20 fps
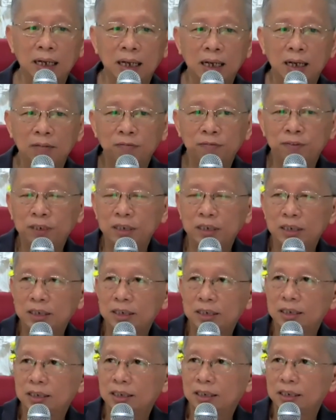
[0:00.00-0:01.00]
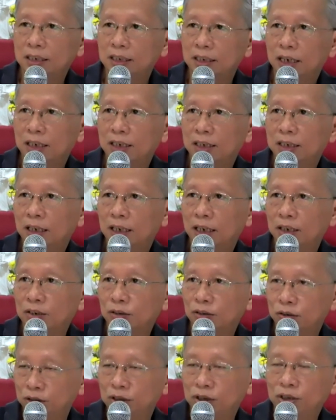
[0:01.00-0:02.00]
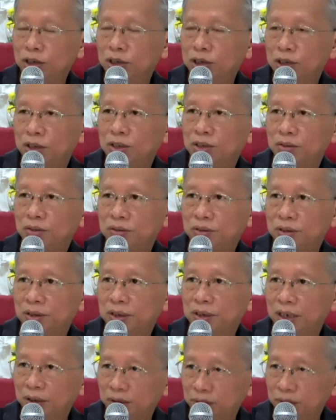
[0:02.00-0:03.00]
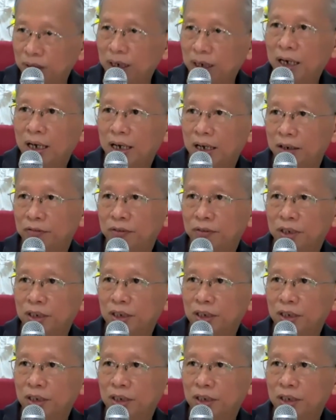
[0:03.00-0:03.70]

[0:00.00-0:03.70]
Affinity and that condition that you have,